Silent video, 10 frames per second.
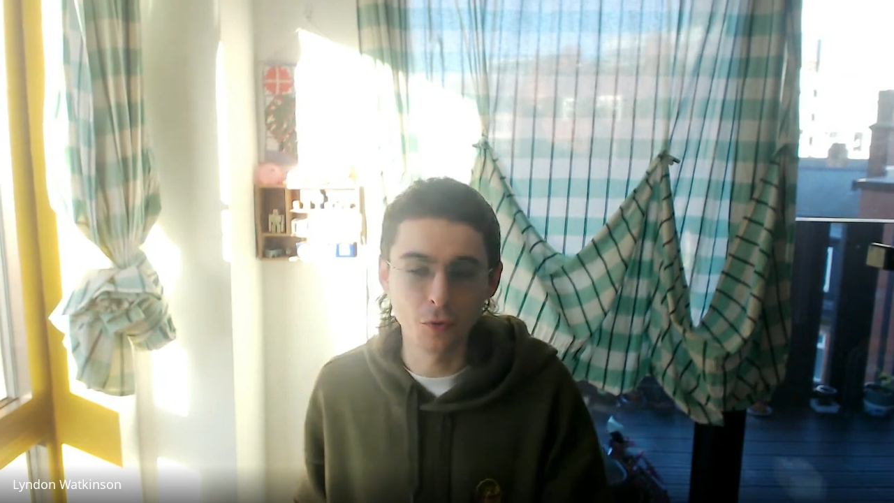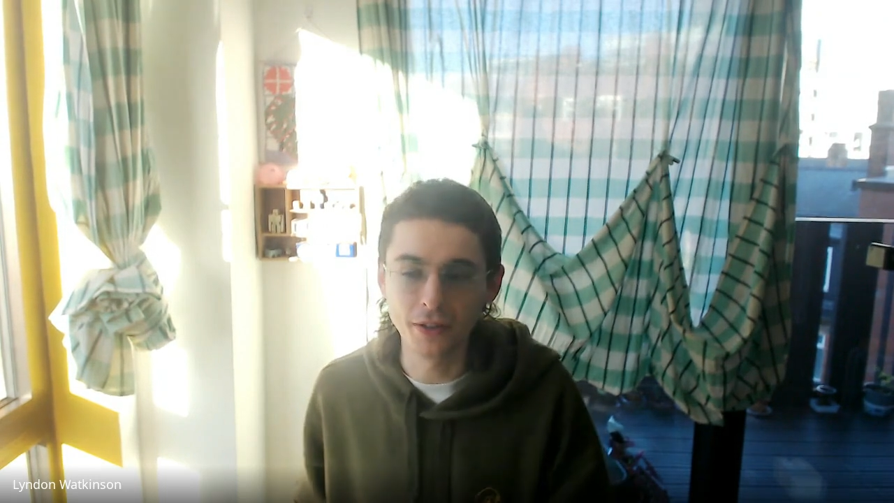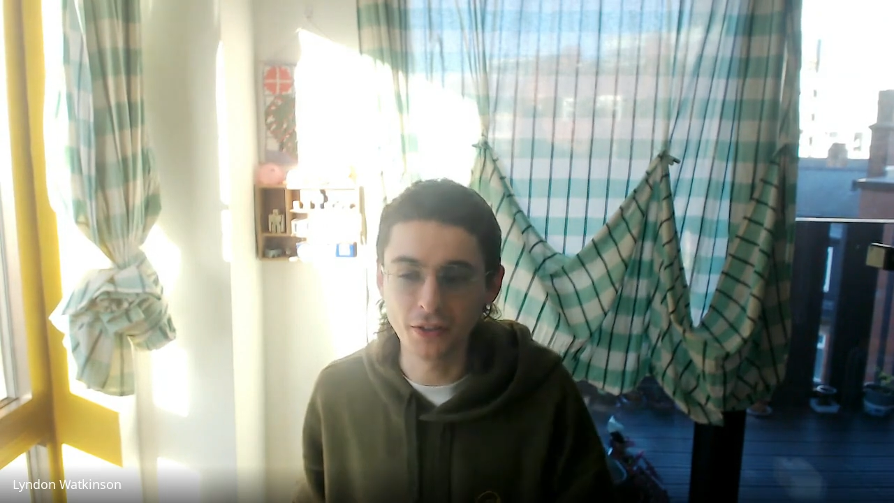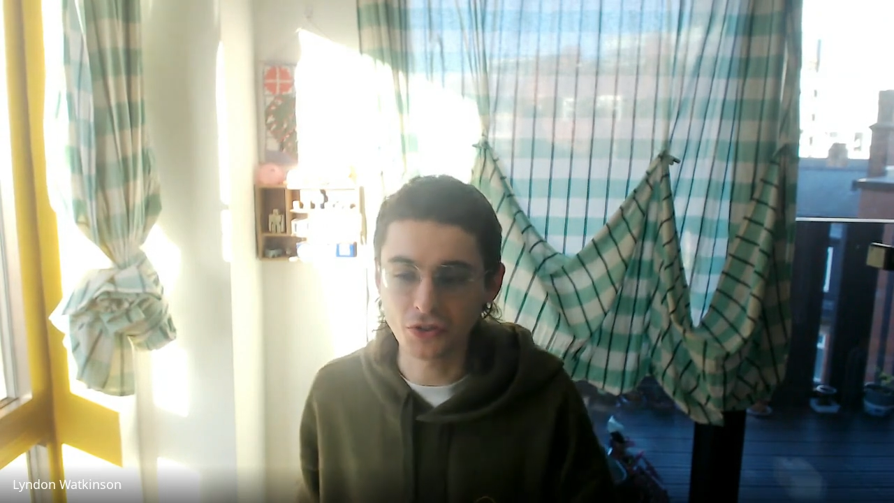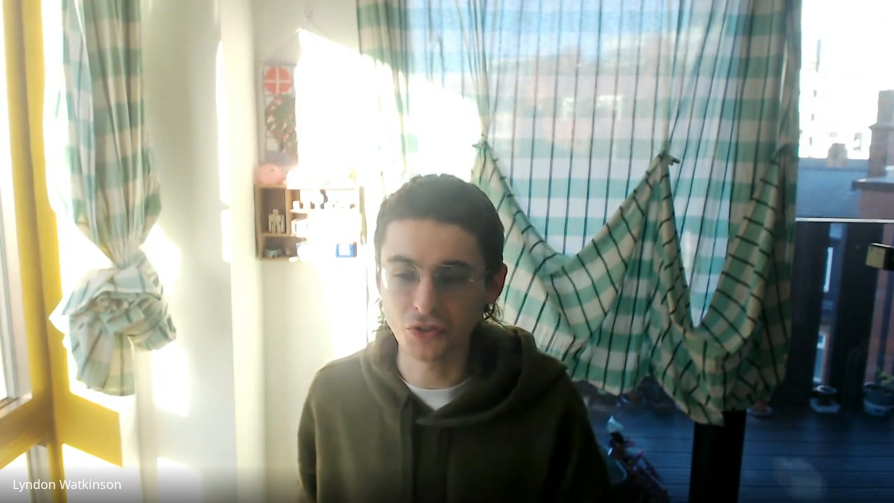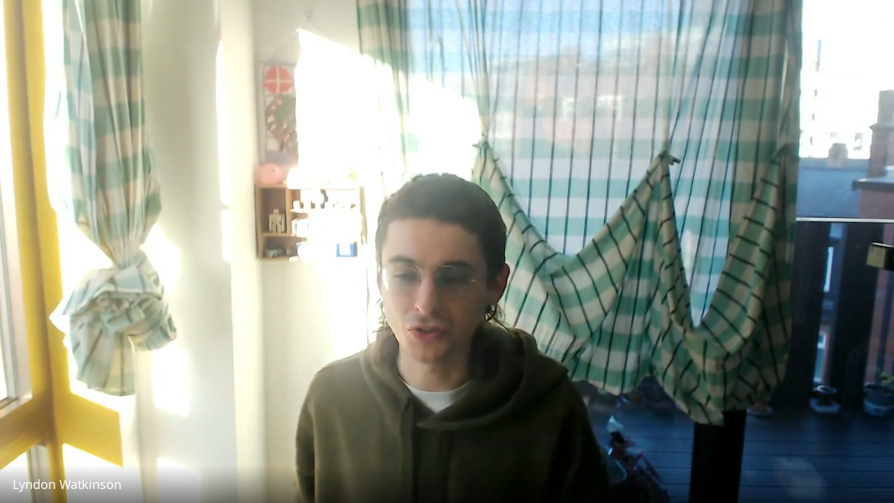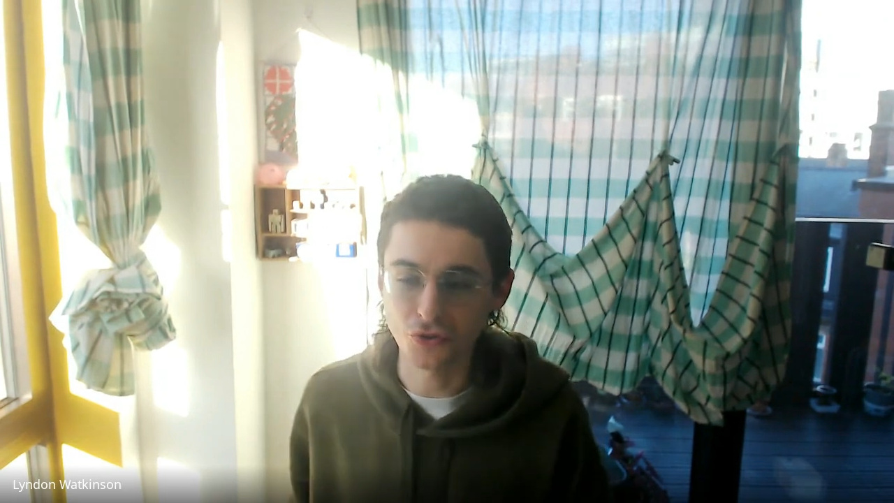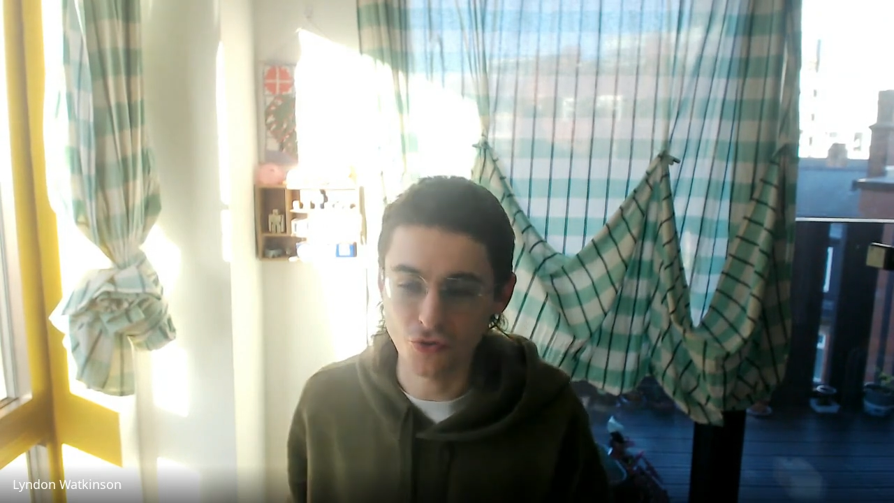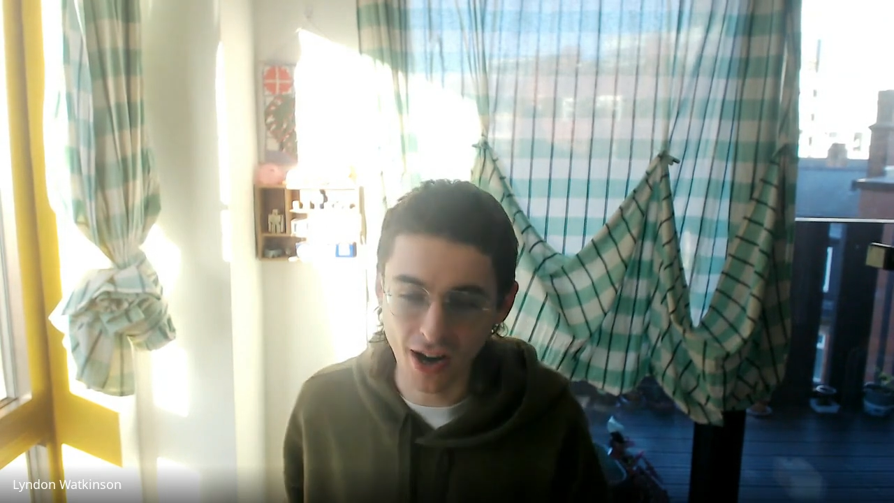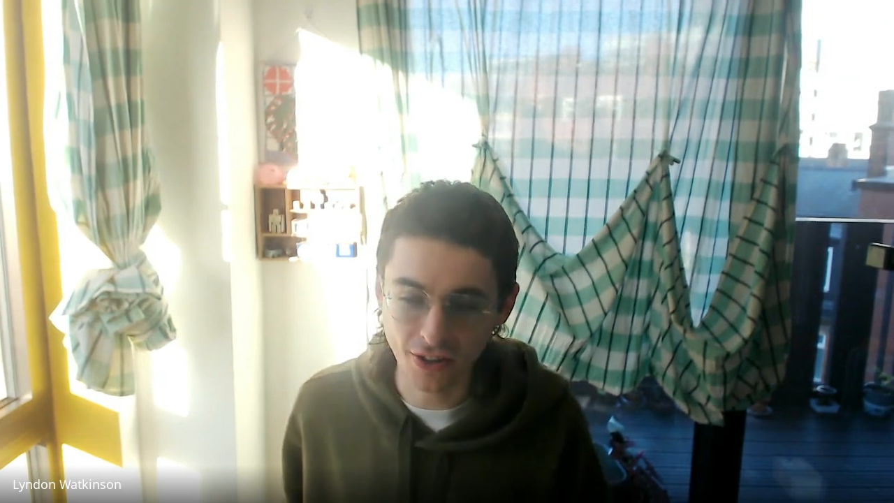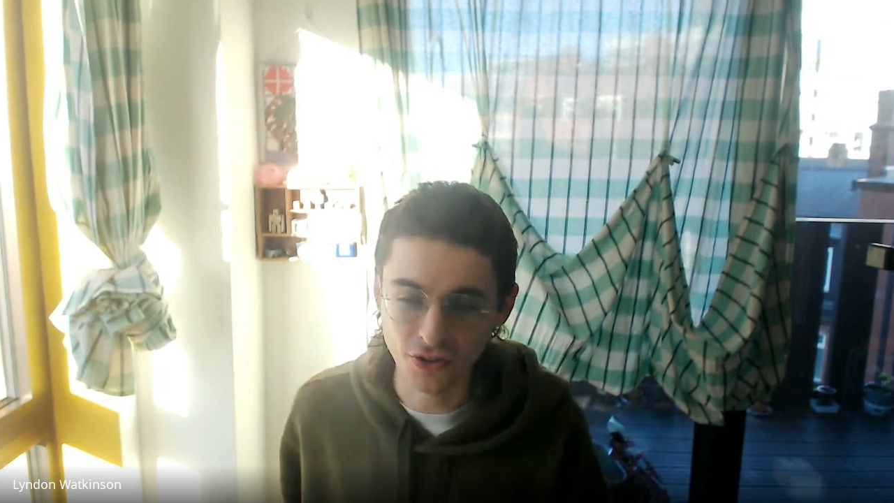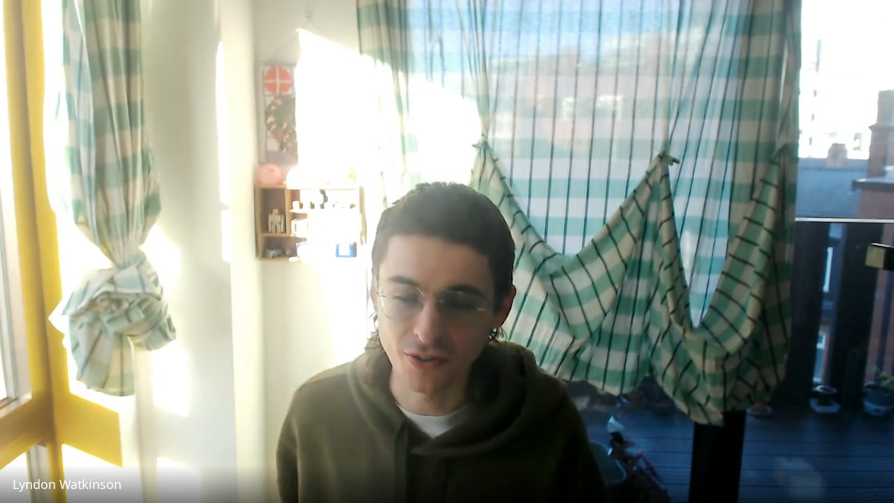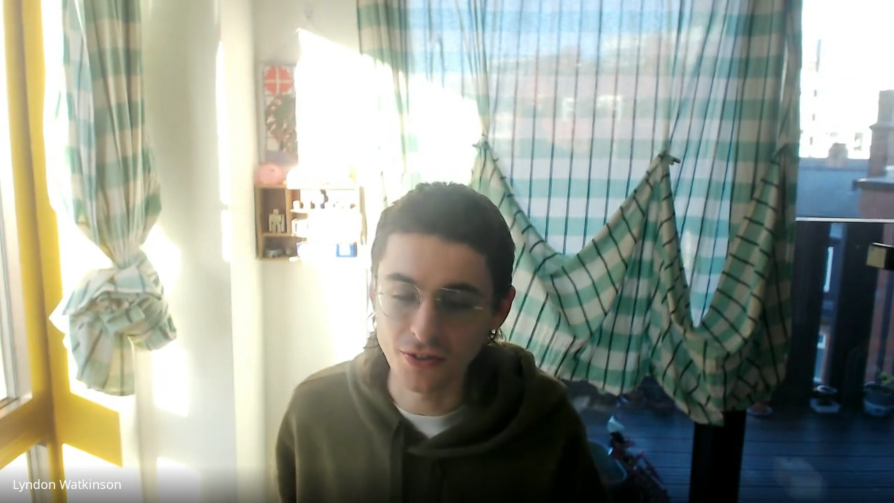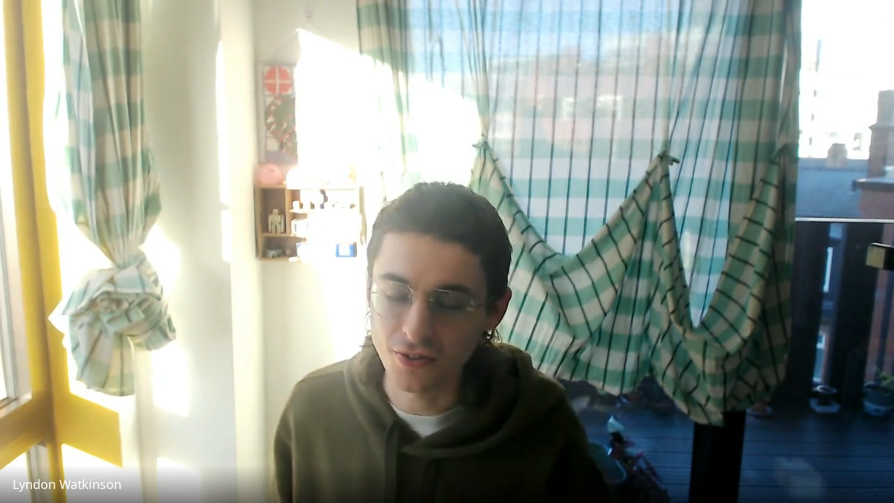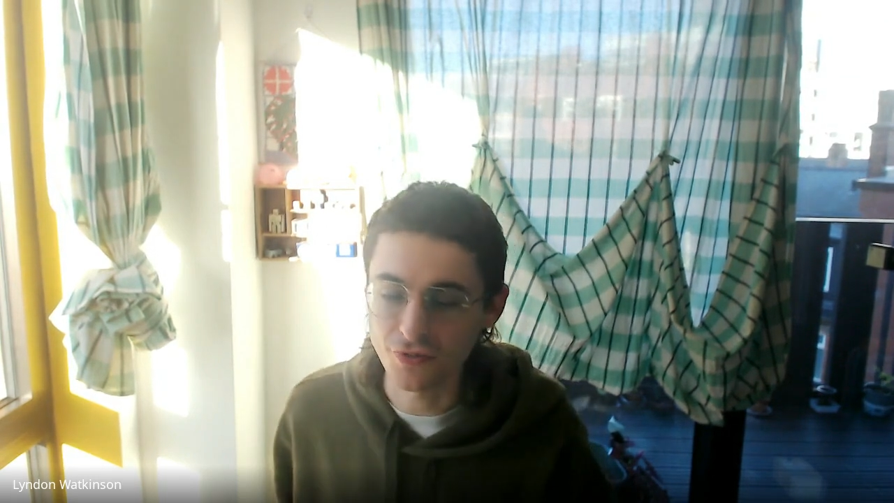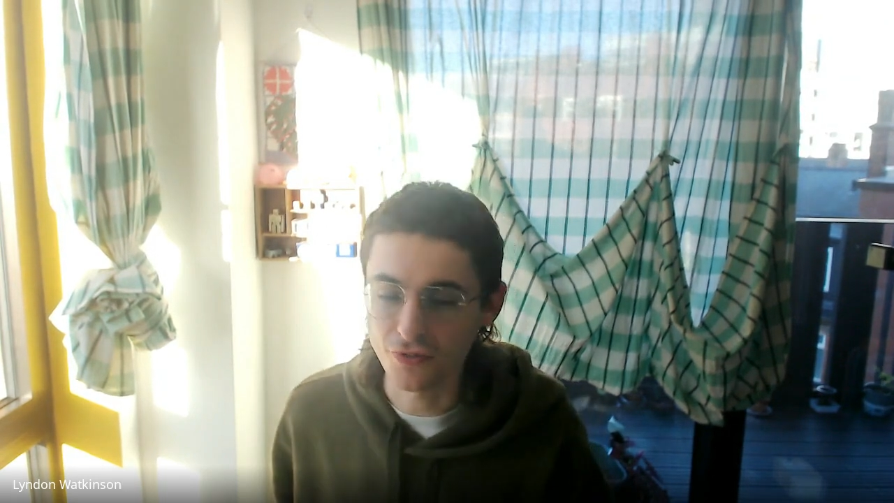biggest distractions